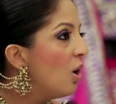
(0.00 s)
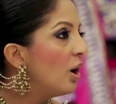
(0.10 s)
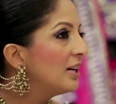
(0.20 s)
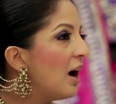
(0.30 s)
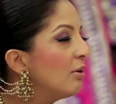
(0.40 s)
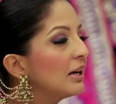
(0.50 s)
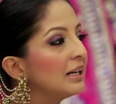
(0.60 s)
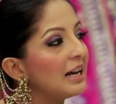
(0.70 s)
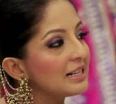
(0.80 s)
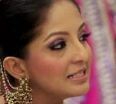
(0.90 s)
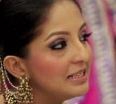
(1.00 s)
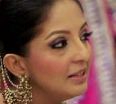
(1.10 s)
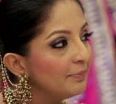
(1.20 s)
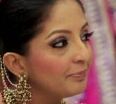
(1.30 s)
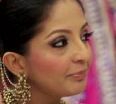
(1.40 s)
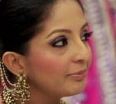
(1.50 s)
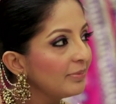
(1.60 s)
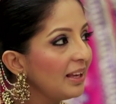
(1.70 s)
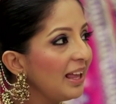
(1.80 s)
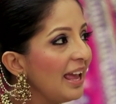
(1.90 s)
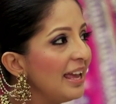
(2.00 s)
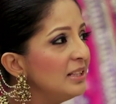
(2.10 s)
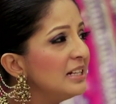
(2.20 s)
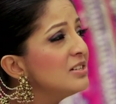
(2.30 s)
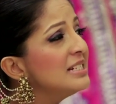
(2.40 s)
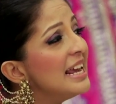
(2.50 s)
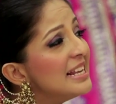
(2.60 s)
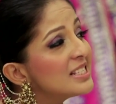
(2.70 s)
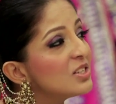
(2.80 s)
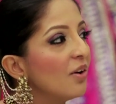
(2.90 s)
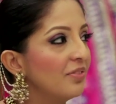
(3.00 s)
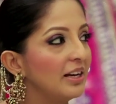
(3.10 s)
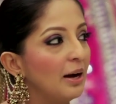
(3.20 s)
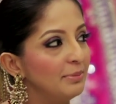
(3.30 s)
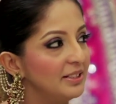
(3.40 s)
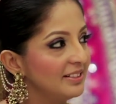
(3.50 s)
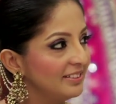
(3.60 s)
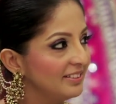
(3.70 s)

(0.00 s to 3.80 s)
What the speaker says: on how classy and the taste of the garment.